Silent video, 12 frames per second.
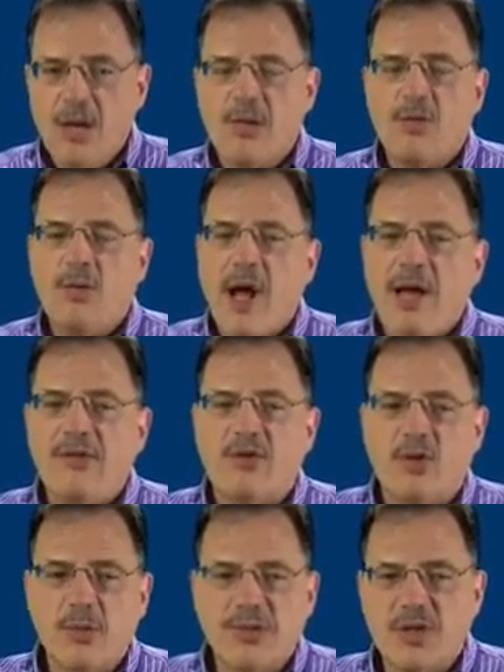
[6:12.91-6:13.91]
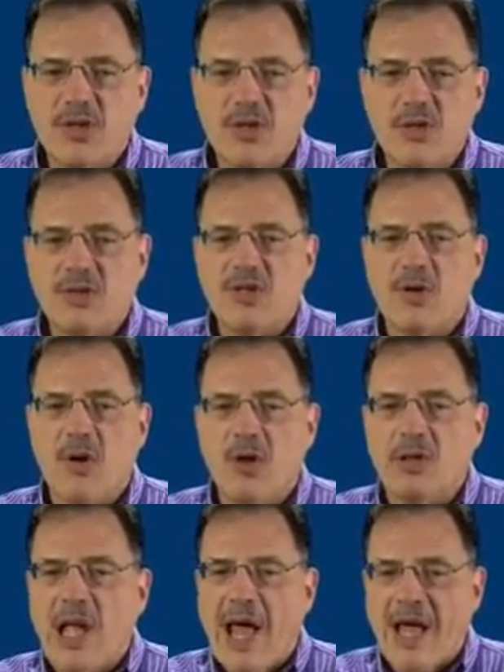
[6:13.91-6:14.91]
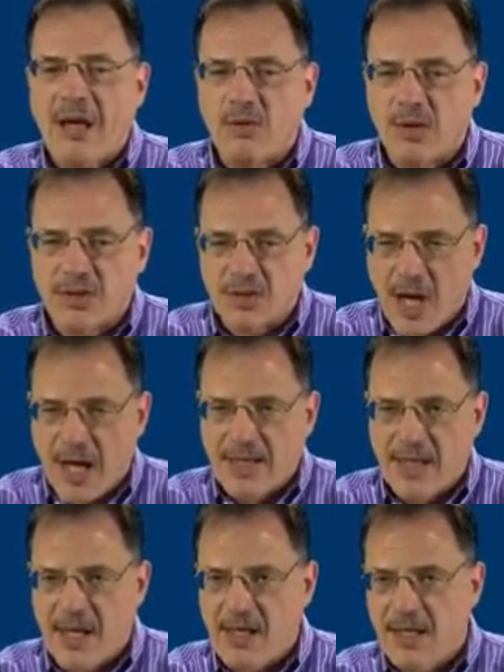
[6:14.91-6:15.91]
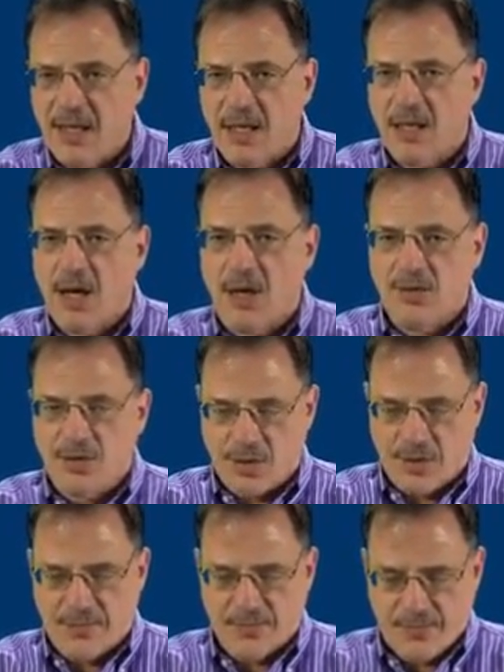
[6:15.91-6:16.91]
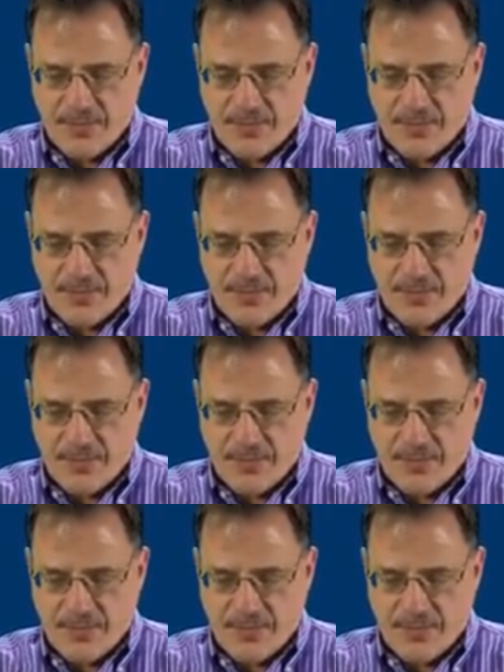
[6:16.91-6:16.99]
the right of groups to use their own language, identity, culture.